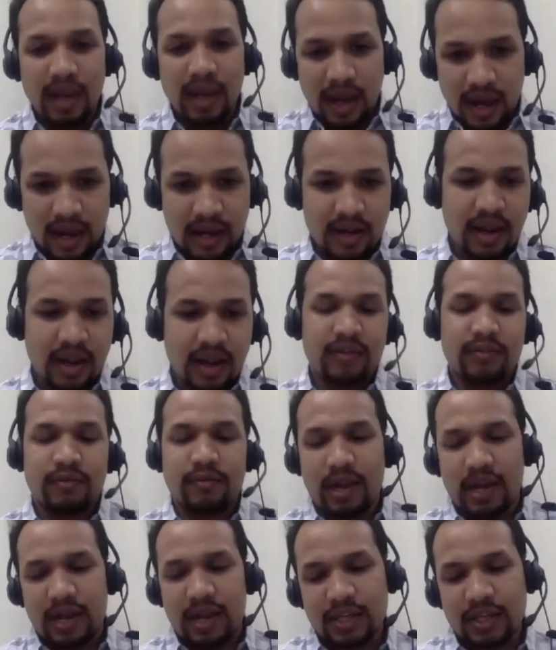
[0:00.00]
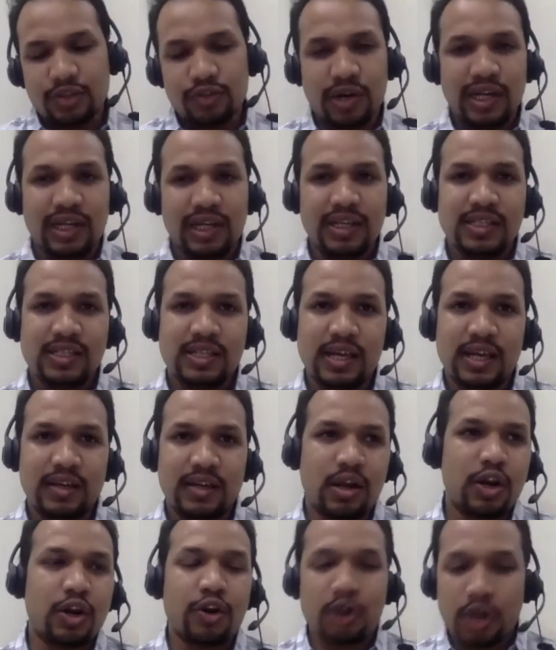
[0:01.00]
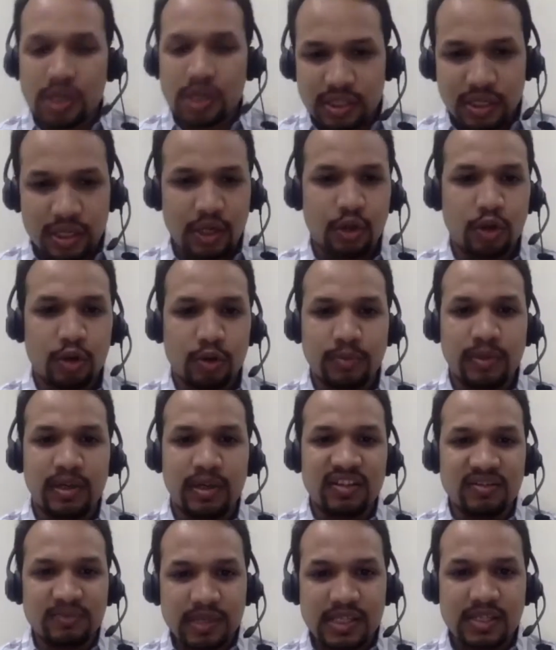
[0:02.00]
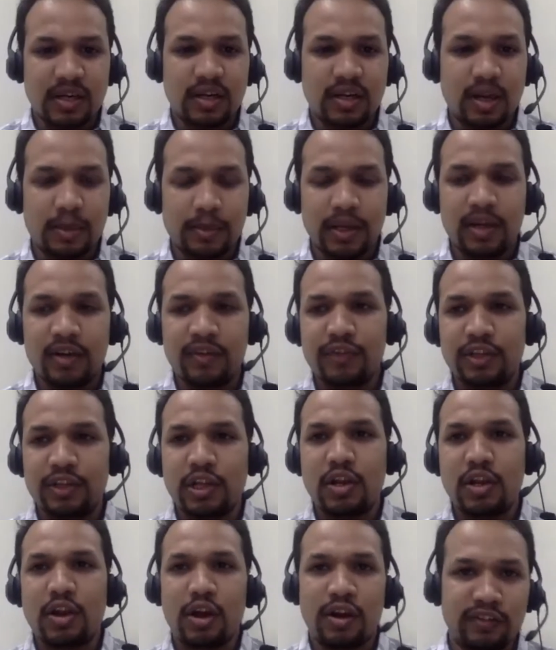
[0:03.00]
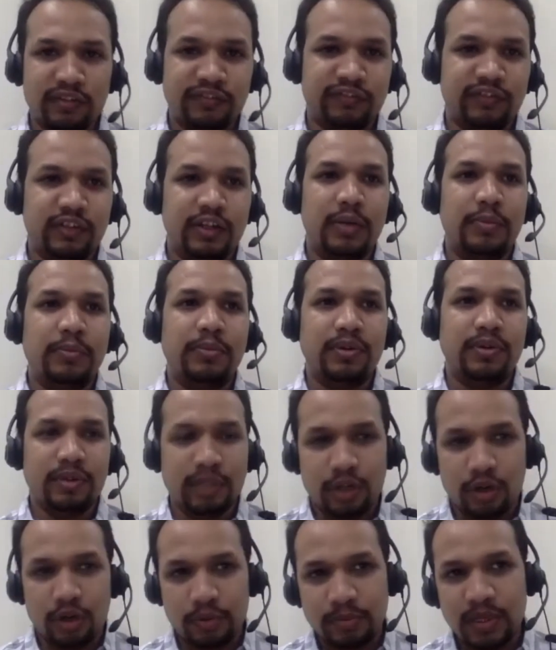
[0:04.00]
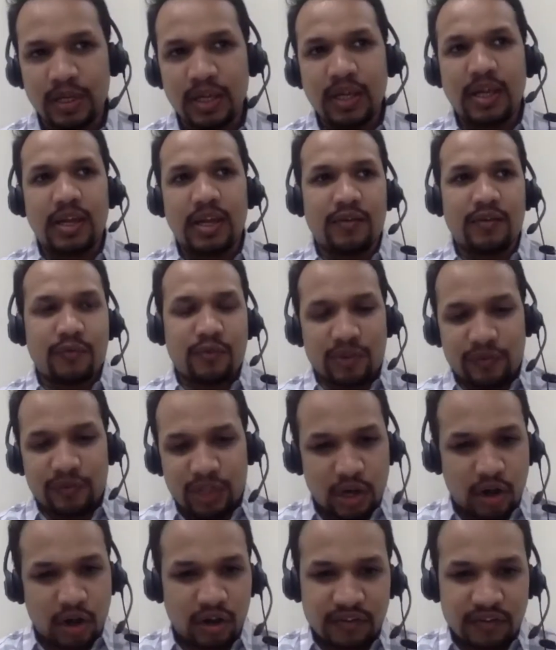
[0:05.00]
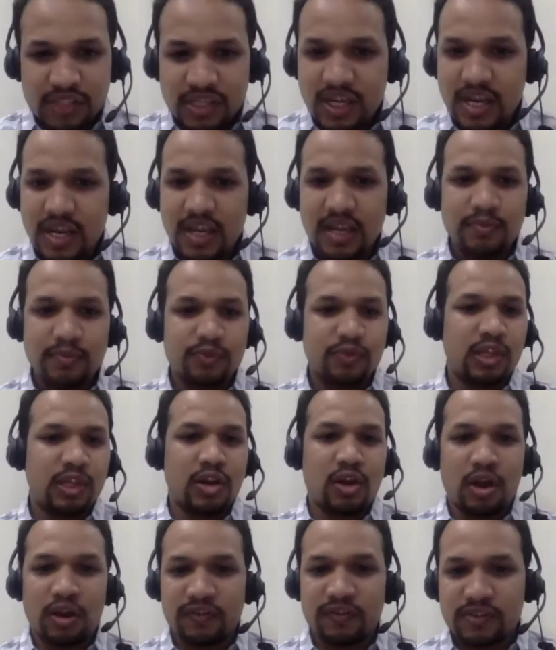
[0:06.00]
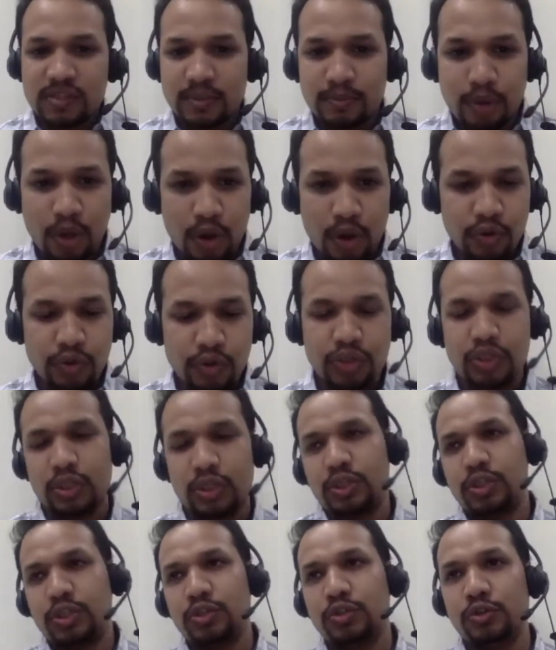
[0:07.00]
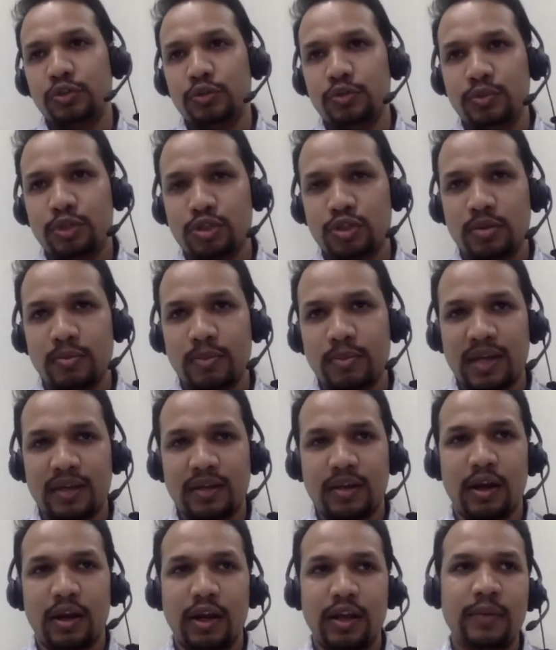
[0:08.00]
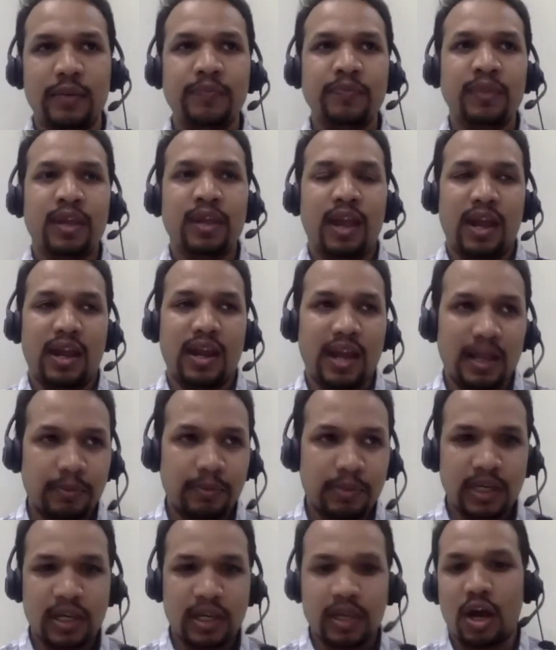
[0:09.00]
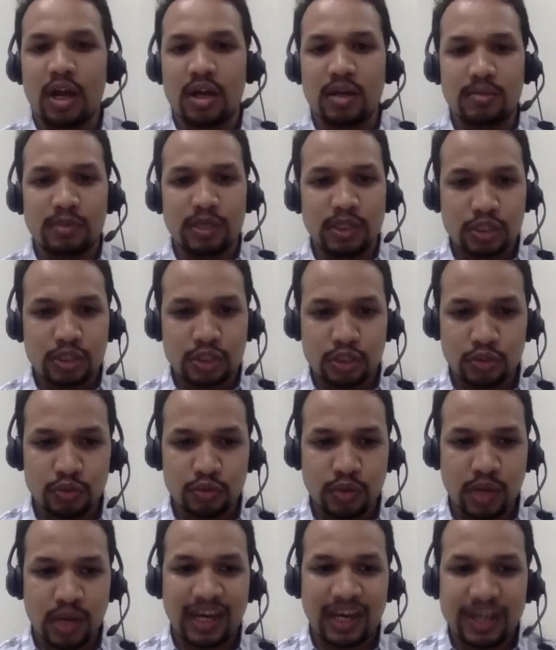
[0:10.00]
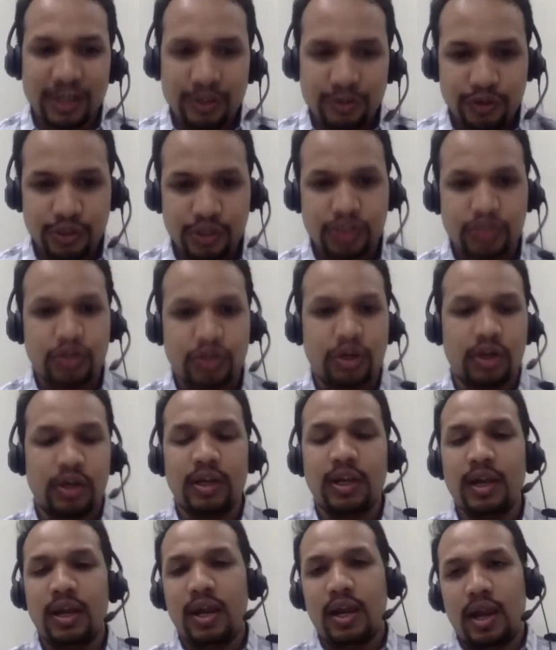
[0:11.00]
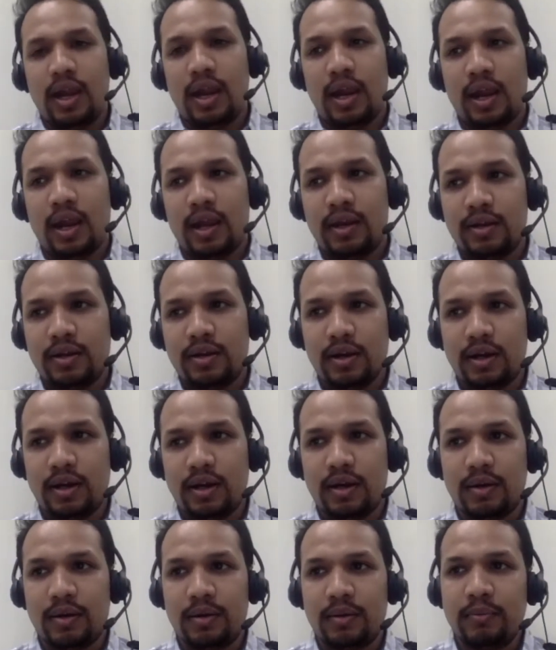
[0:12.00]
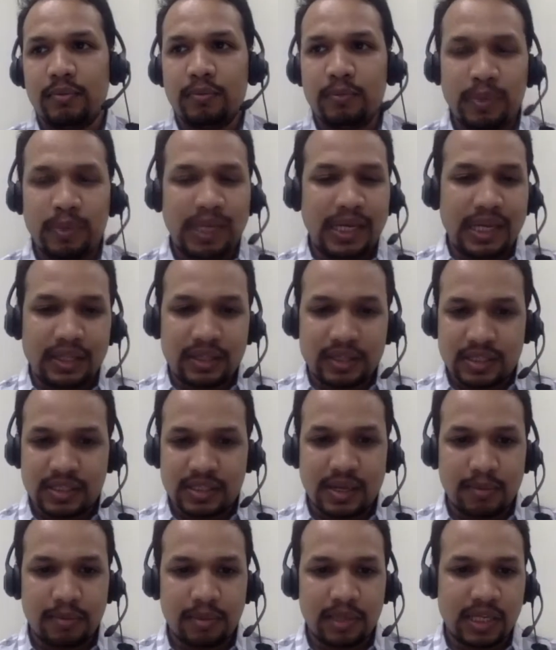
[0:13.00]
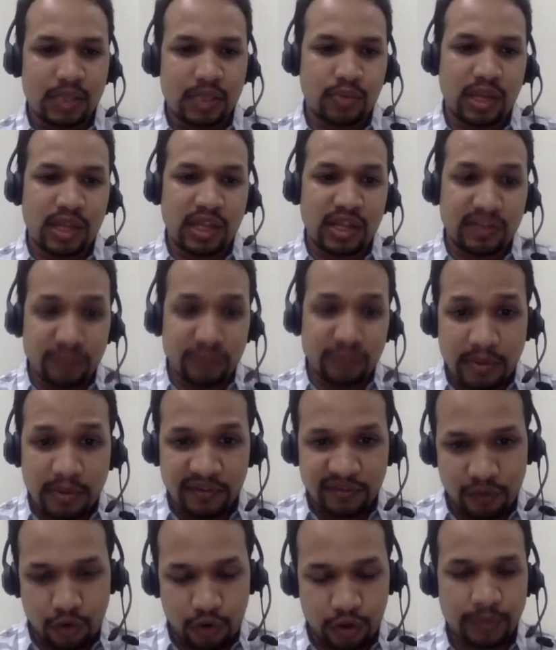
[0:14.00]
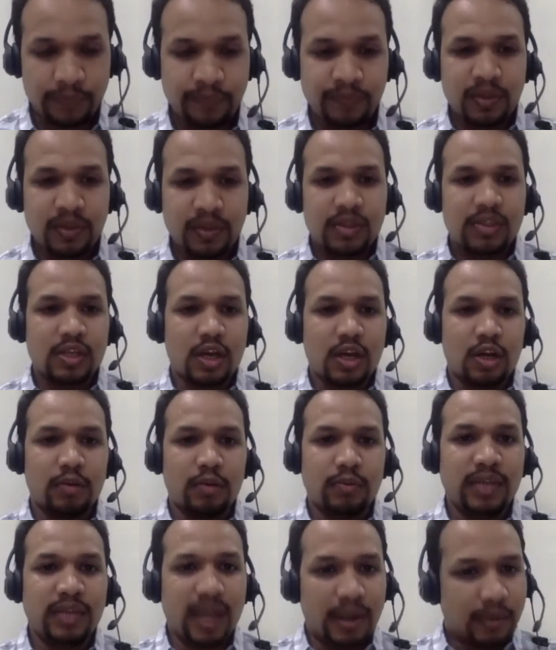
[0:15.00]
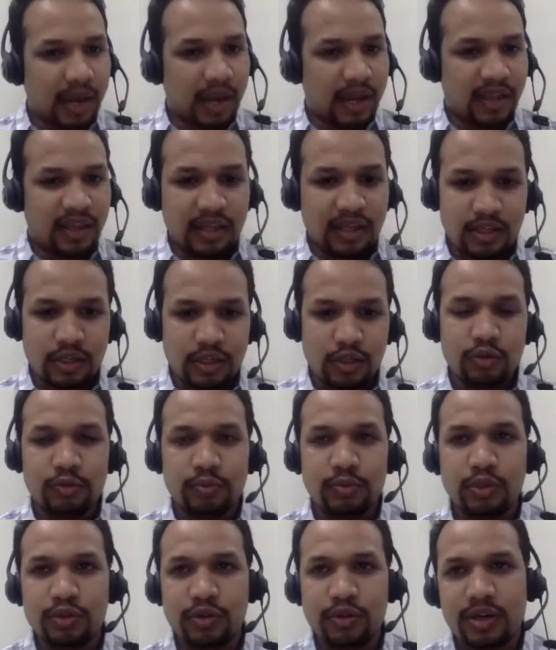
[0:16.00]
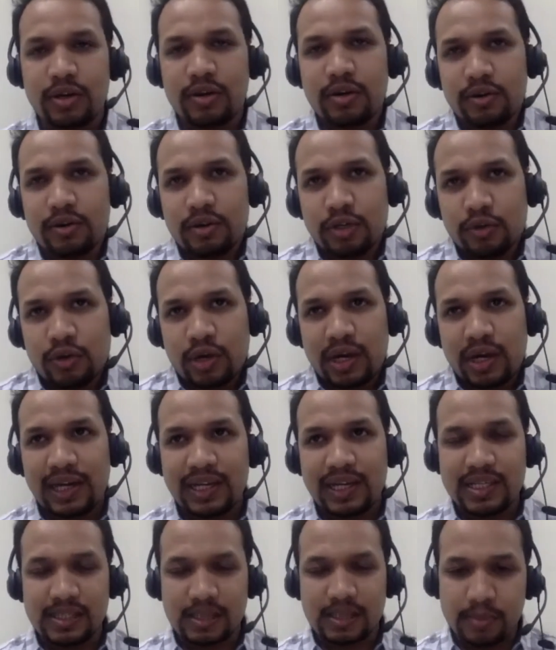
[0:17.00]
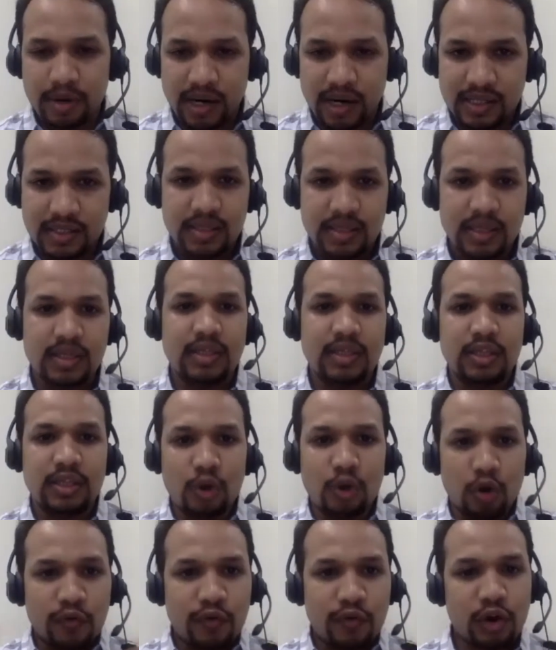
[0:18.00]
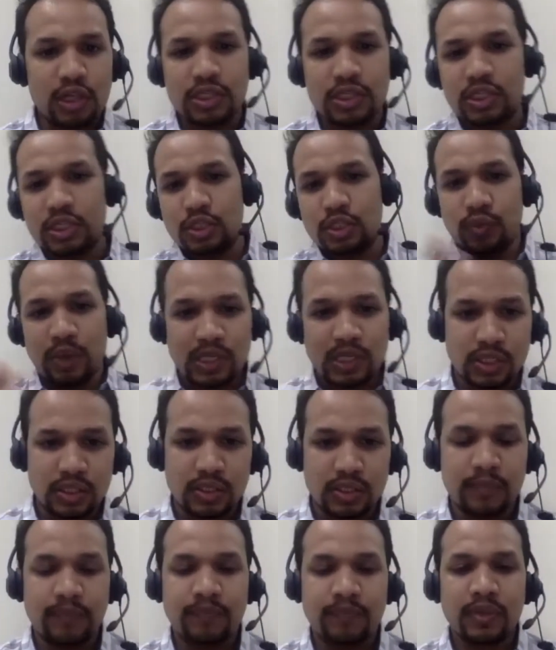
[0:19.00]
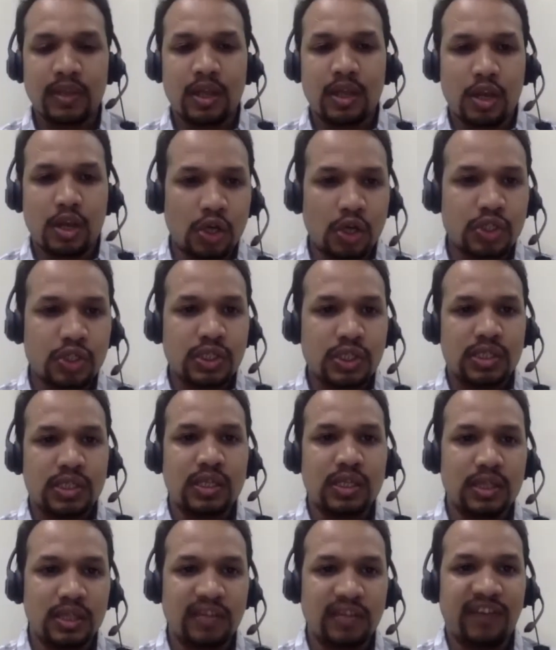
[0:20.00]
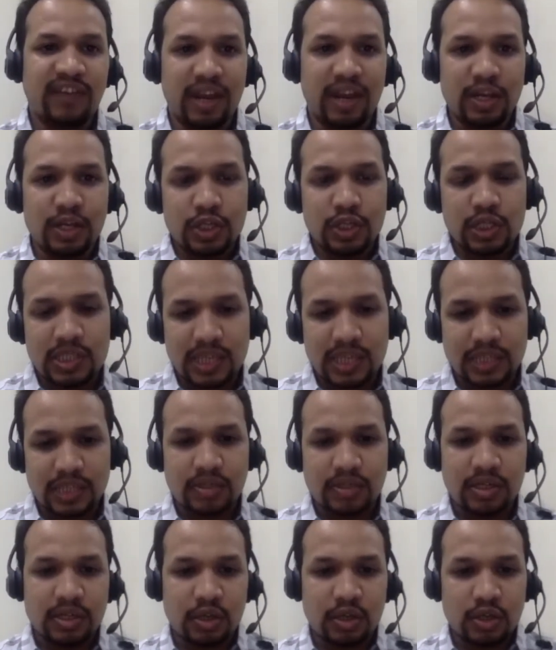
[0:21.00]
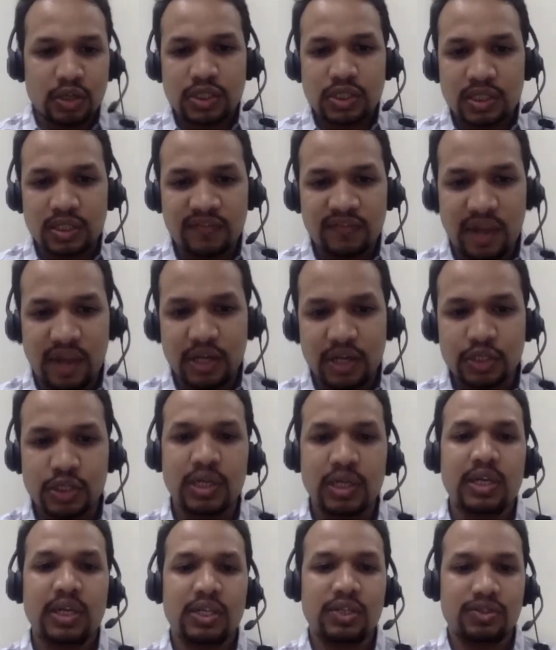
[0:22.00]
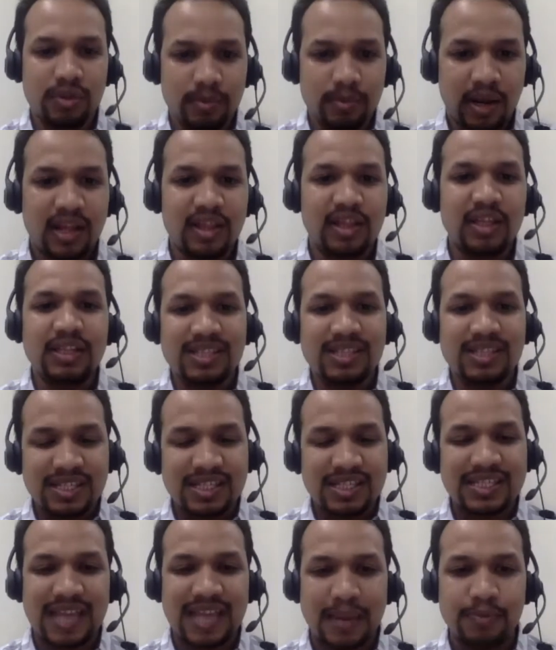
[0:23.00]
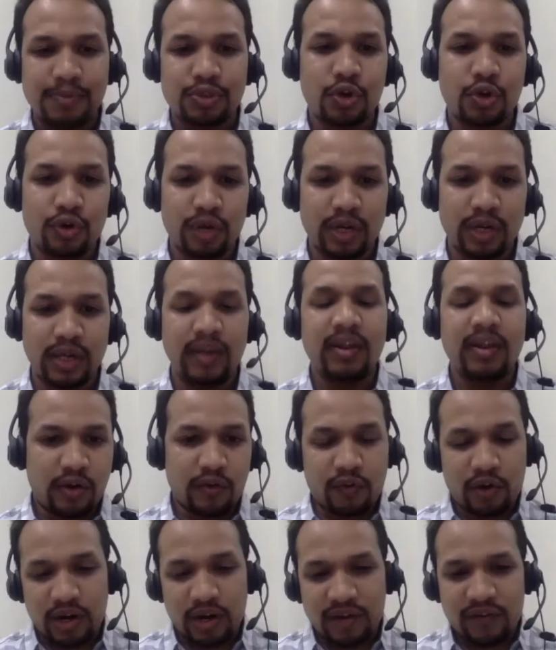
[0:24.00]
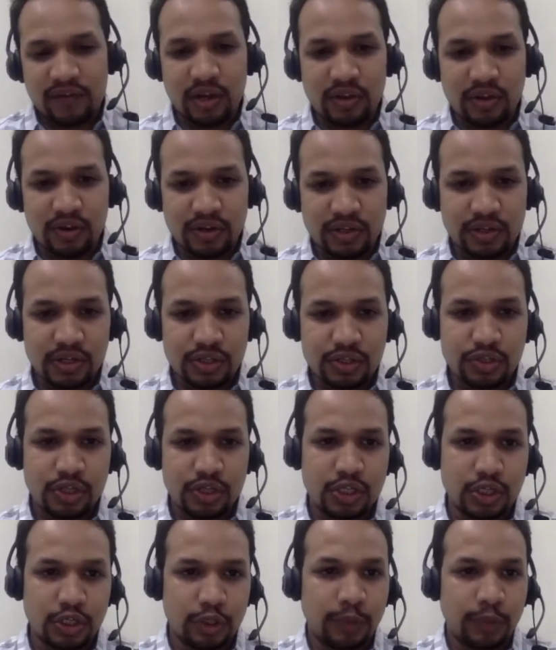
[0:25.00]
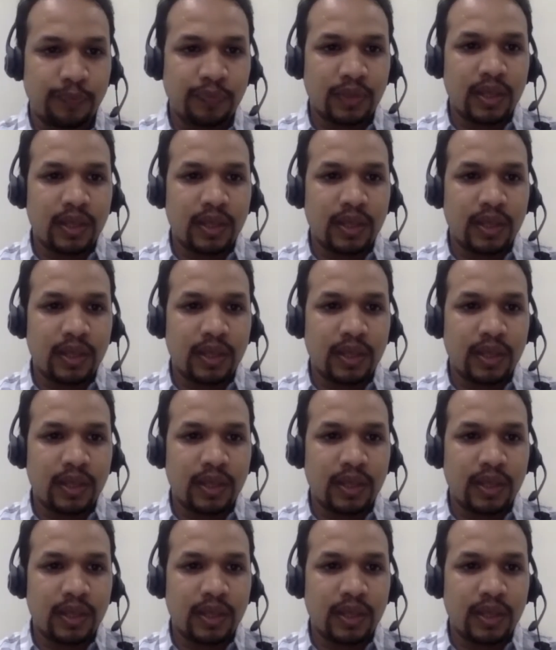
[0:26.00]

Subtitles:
And as you rightly said, across the globe, governments are coming up with a lot of, with a lot of schemes, with a lot of support to the mankind, and helping economies to again restart and be at the same place where they were before. So yeah, I think you correctly summarized it, the overall situation, not just in the financial sector and not just in the financial industry, but I think this is the same story for every other industry too.